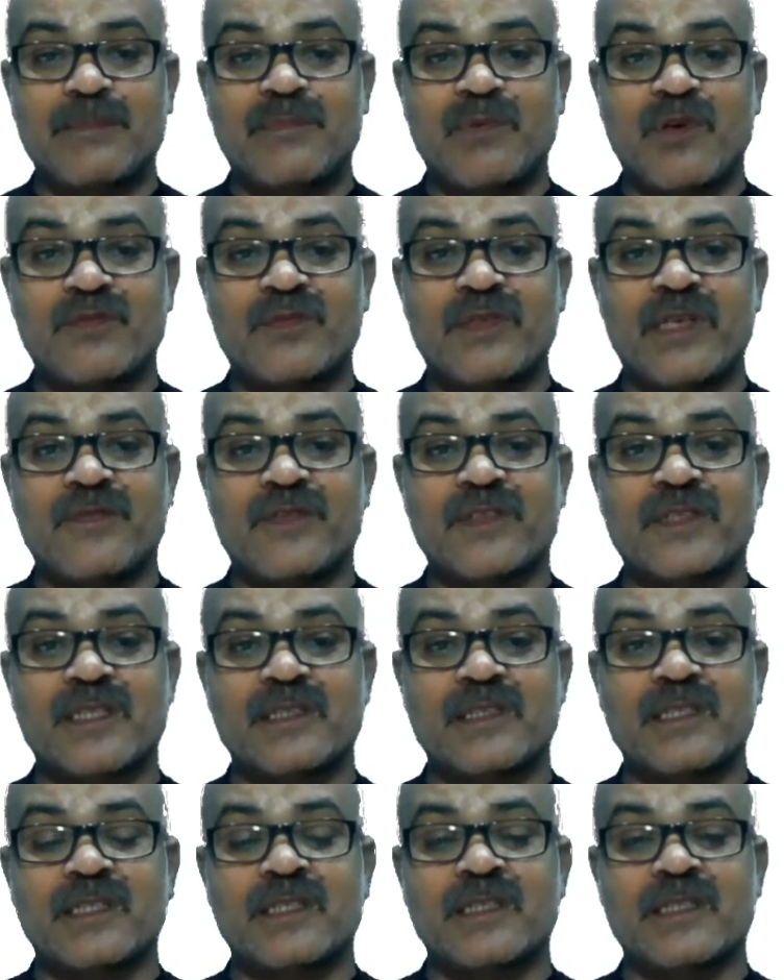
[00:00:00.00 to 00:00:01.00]
of
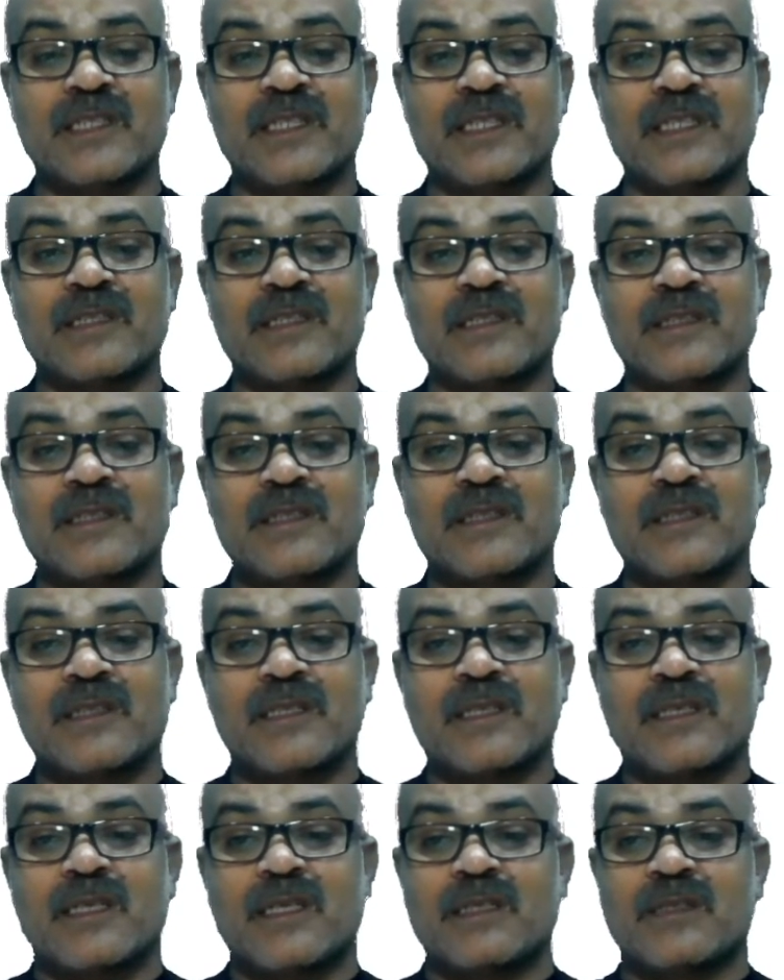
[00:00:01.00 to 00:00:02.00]
deficiency state.
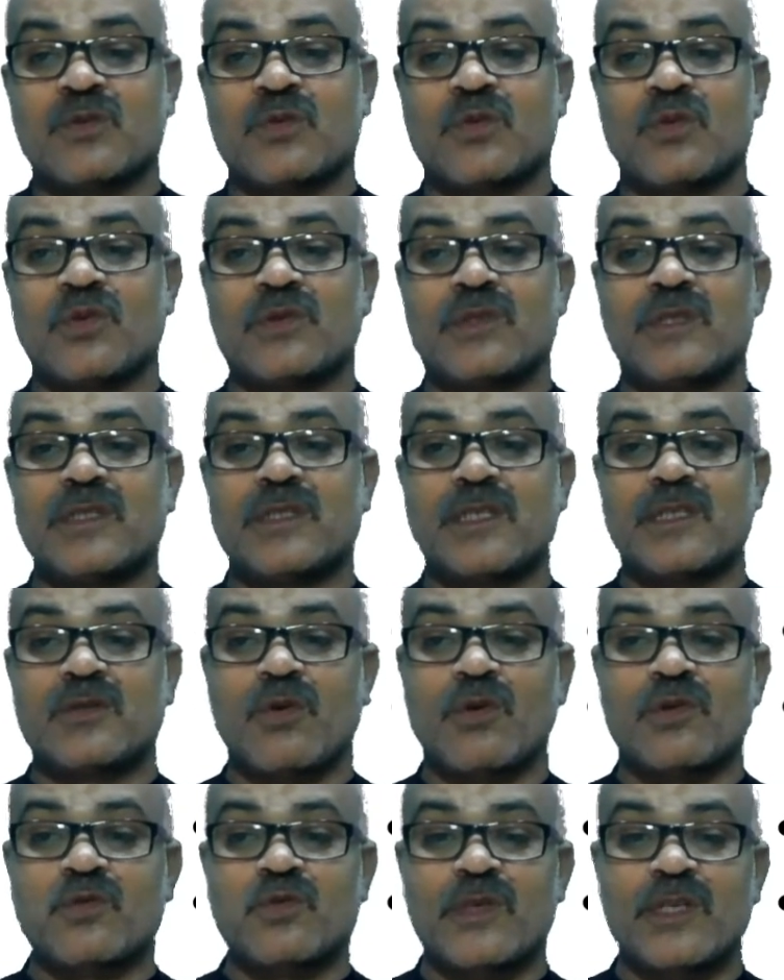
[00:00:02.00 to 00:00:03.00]
So this is
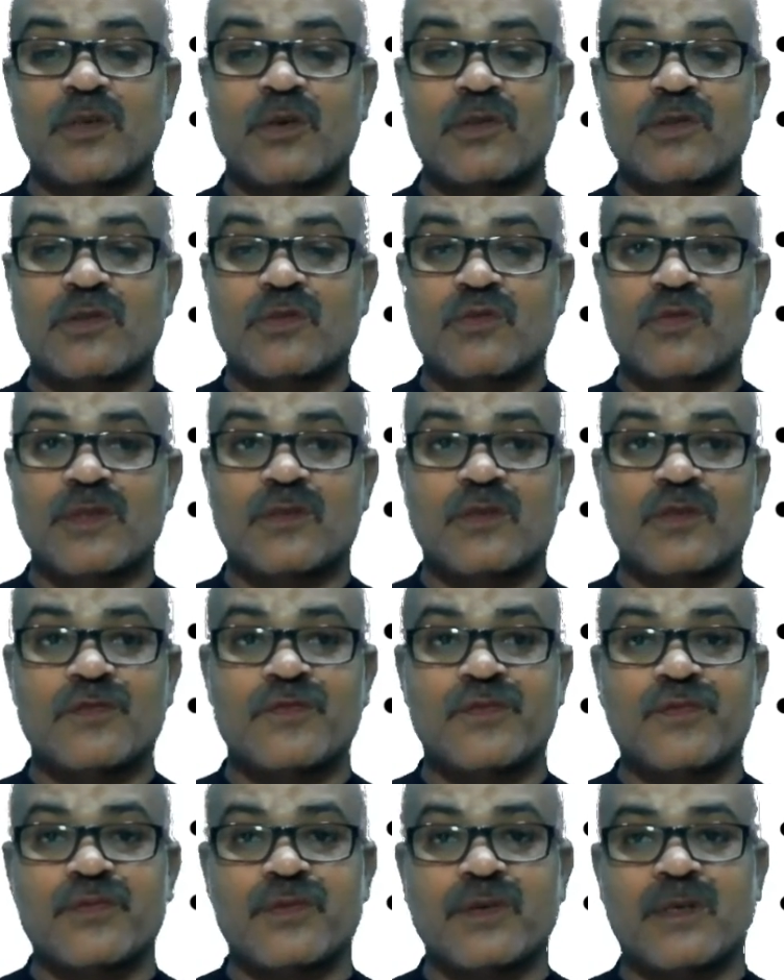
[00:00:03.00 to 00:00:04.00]
also a consequence
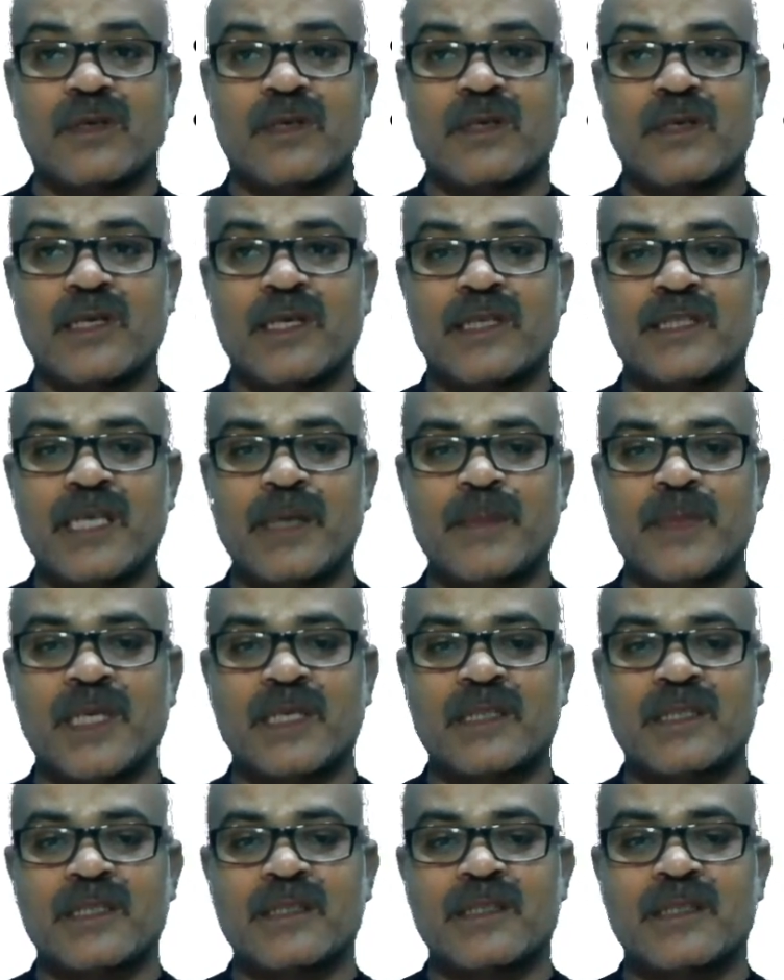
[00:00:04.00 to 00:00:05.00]
of enzyme
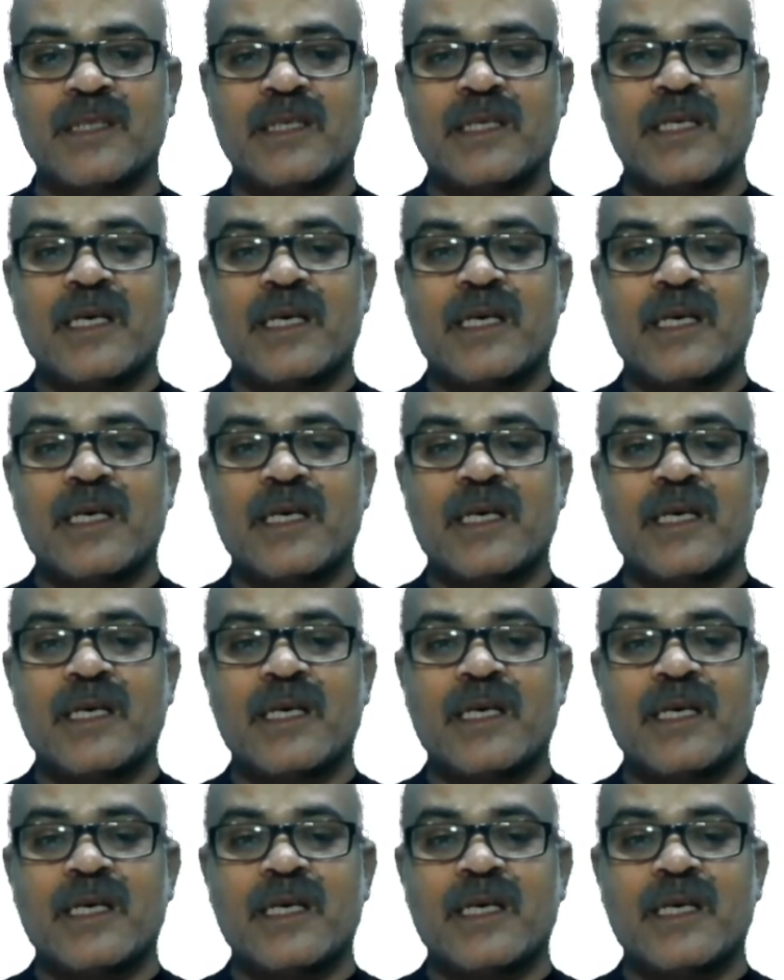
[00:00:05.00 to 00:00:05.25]
induction.